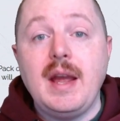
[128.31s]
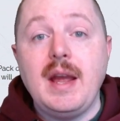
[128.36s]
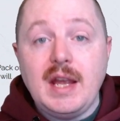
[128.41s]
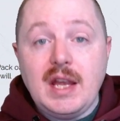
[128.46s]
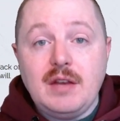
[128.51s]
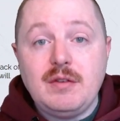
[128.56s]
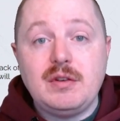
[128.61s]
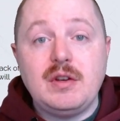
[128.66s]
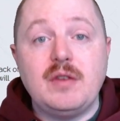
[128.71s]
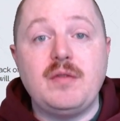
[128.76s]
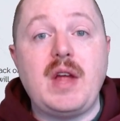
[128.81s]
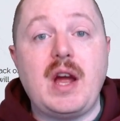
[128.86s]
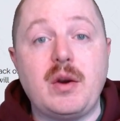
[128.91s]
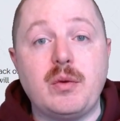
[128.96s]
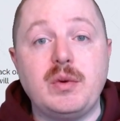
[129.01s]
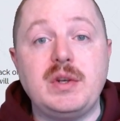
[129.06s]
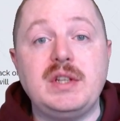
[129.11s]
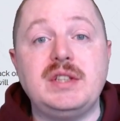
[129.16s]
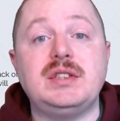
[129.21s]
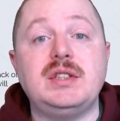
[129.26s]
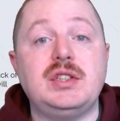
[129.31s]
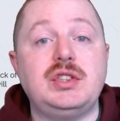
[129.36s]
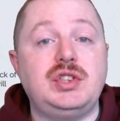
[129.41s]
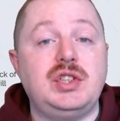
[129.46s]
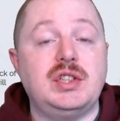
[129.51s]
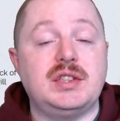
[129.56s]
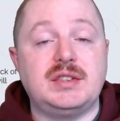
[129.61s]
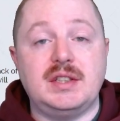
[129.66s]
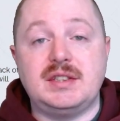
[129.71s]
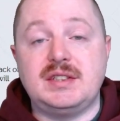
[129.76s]
even if that reason is
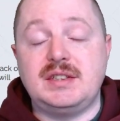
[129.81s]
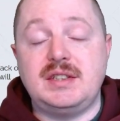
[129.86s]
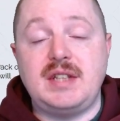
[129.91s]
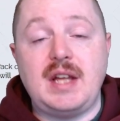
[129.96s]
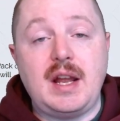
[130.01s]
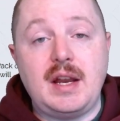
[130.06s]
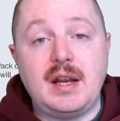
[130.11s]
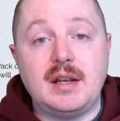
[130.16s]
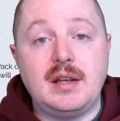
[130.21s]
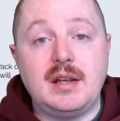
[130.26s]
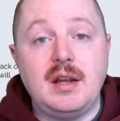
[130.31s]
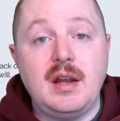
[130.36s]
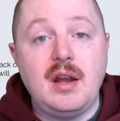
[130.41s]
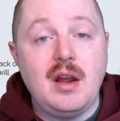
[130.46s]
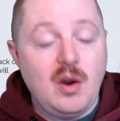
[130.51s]
just aesthetic